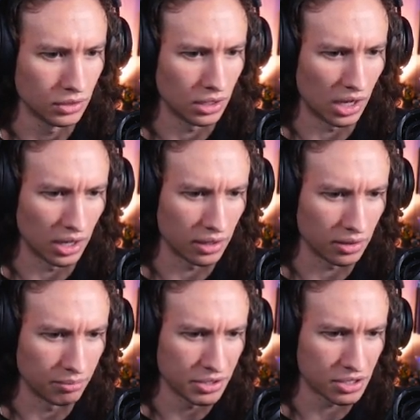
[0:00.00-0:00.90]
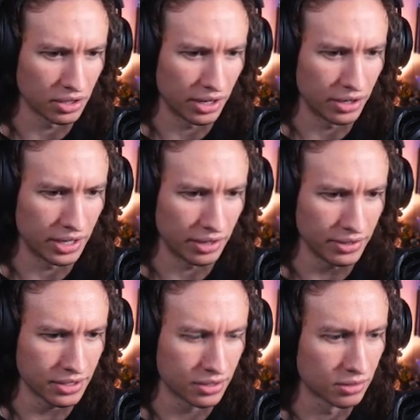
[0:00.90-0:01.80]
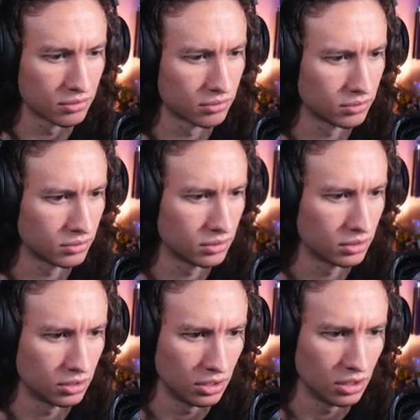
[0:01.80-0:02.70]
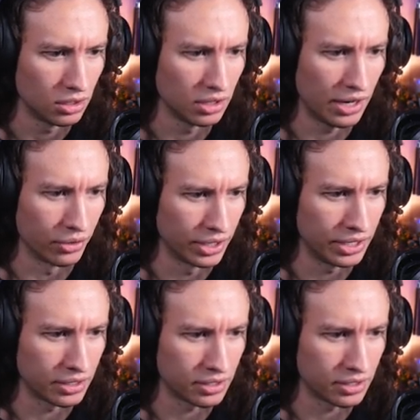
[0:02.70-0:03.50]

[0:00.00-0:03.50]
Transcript: Uh, Mister Larry Davis? Larry